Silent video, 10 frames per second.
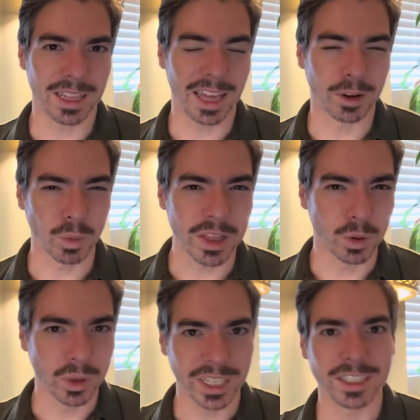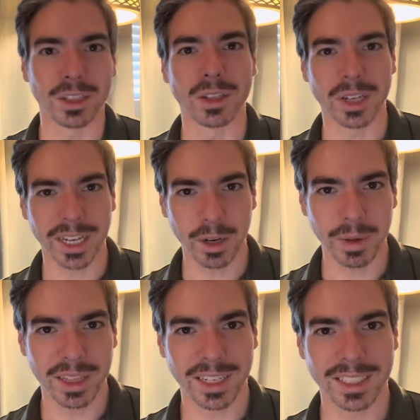And they're willing to look at it
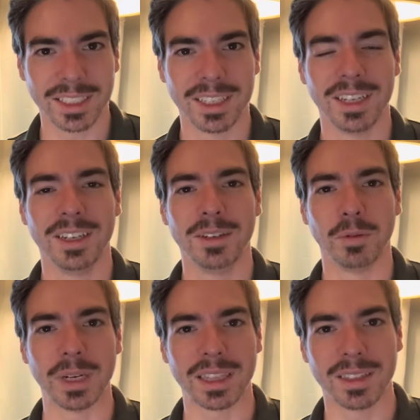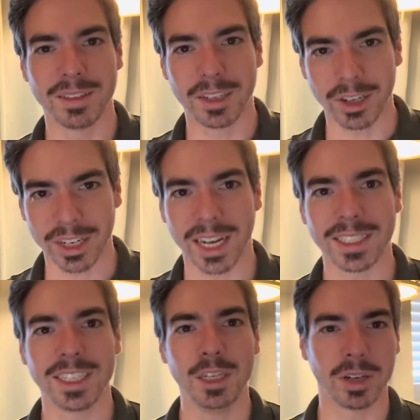with us with
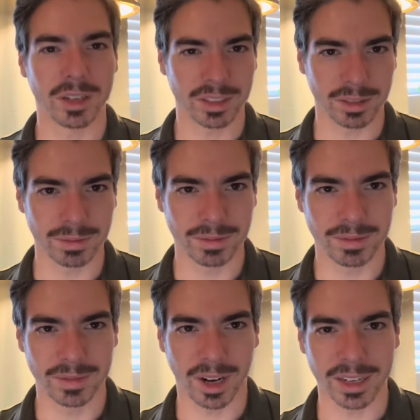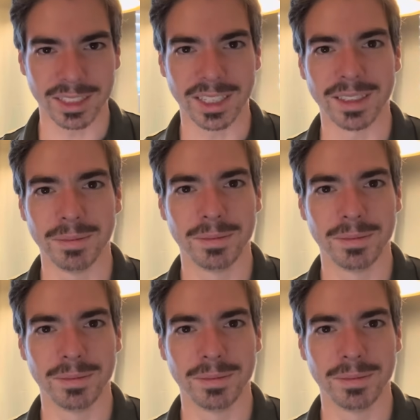curiosity, but also honesty.